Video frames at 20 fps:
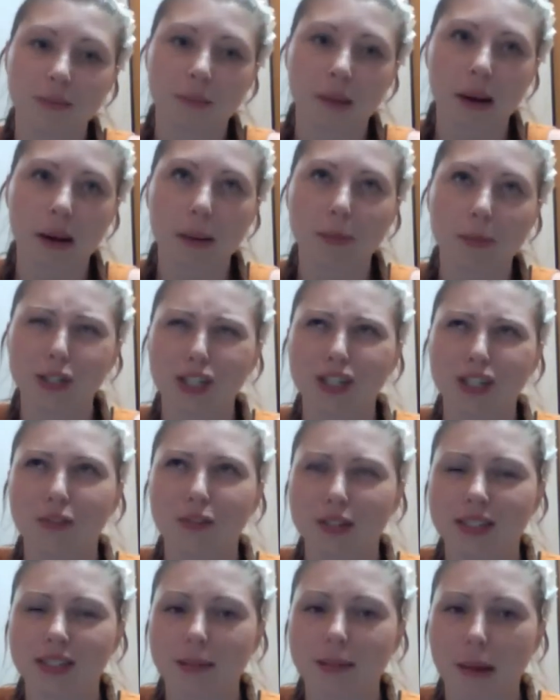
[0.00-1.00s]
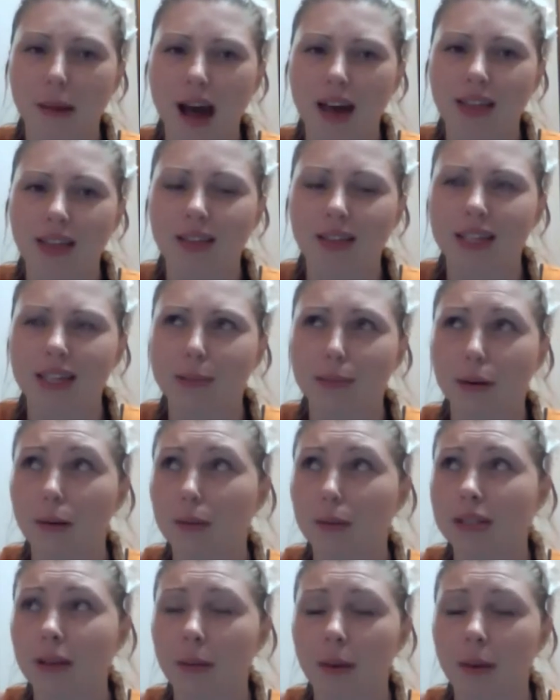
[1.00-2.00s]
but I'm sure if you did the math, it's
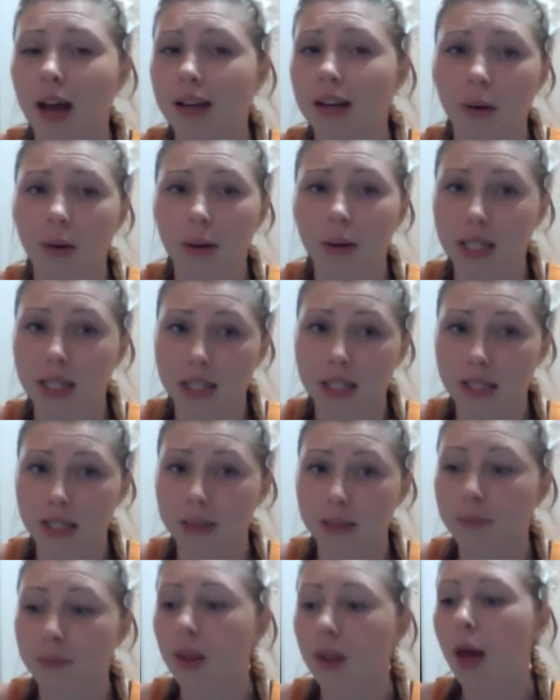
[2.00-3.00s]
probably something I don't want to see.